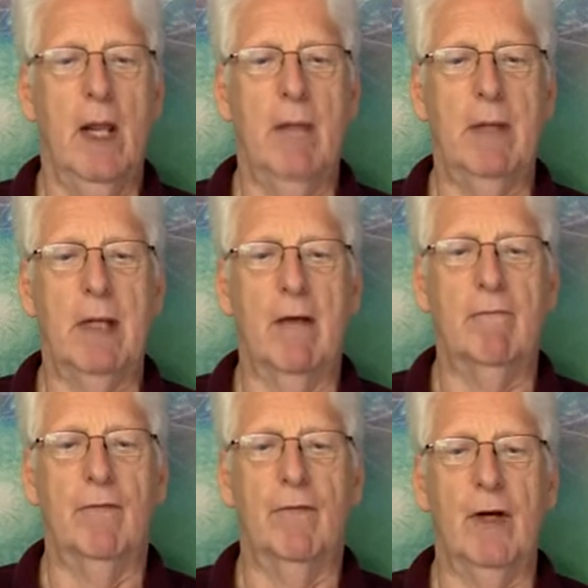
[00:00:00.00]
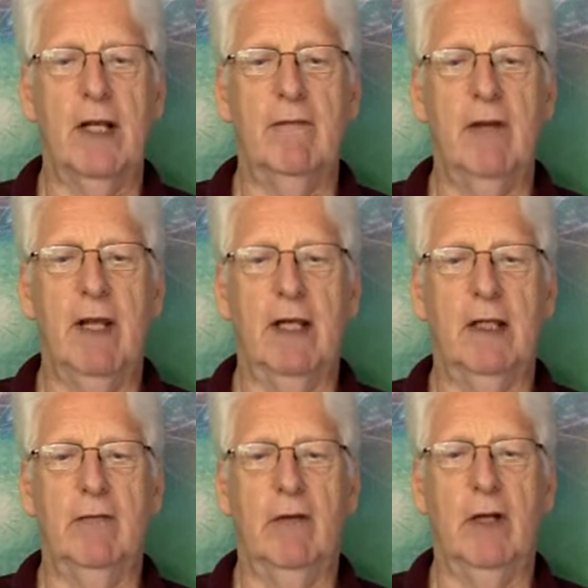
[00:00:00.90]
and become free of
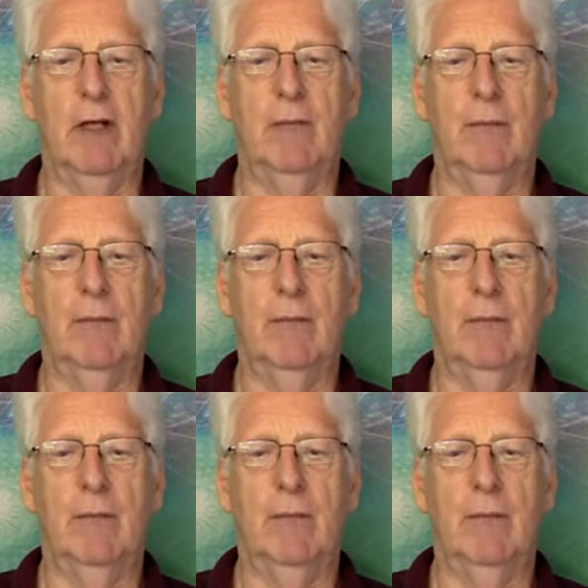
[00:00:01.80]
negativity.